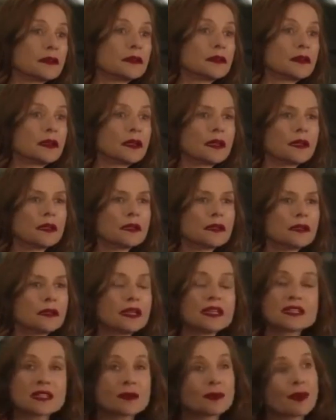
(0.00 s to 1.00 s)
its
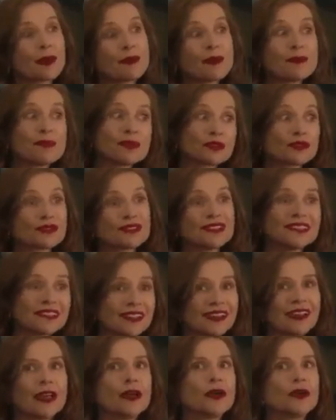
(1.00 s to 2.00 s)
cameos.
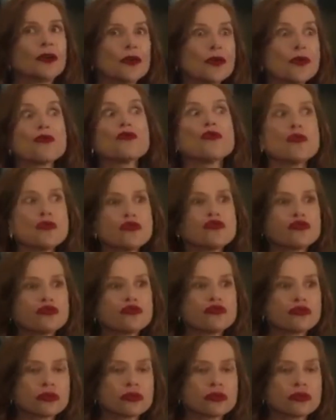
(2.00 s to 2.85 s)
So there are